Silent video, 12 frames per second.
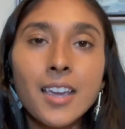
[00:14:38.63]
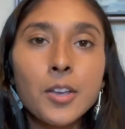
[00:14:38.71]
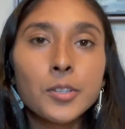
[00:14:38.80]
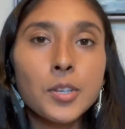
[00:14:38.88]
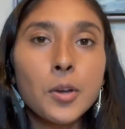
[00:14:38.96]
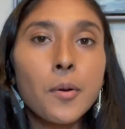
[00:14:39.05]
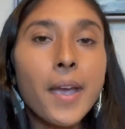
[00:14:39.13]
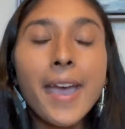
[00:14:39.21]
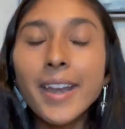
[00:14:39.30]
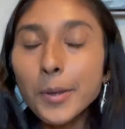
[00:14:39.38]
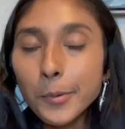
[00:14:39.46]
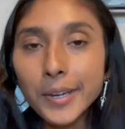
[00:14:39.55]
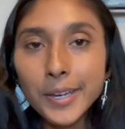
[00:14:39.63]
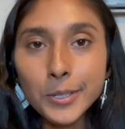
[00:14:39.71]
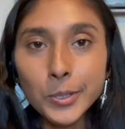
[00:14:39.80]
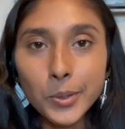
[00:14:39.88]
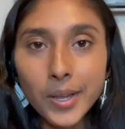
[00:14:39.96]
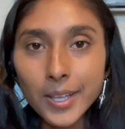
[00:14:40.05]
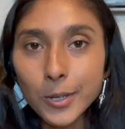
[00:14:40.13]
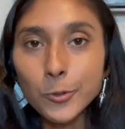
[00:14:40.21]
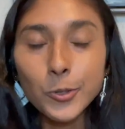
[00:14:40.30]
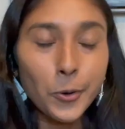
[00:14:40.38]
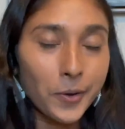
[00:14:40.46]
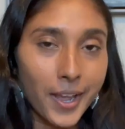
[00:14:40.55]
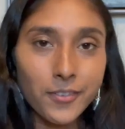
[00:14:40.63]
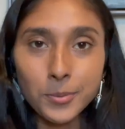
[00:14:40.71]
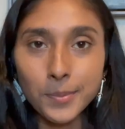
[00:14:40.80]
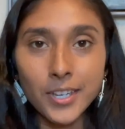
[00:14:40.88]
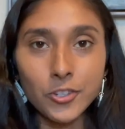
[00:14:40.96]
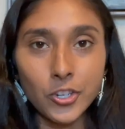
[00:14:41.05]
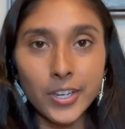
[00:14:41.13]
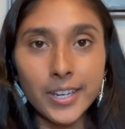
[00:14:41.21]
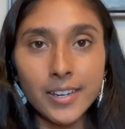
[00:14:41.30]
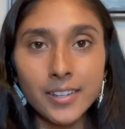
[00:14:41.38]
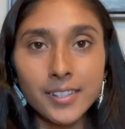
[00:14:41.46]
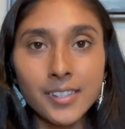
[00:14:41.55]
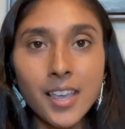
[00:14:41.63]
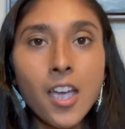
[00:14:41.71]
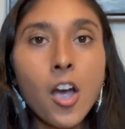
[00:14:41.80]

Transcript: So anyone can do it. You don't have to be a genius.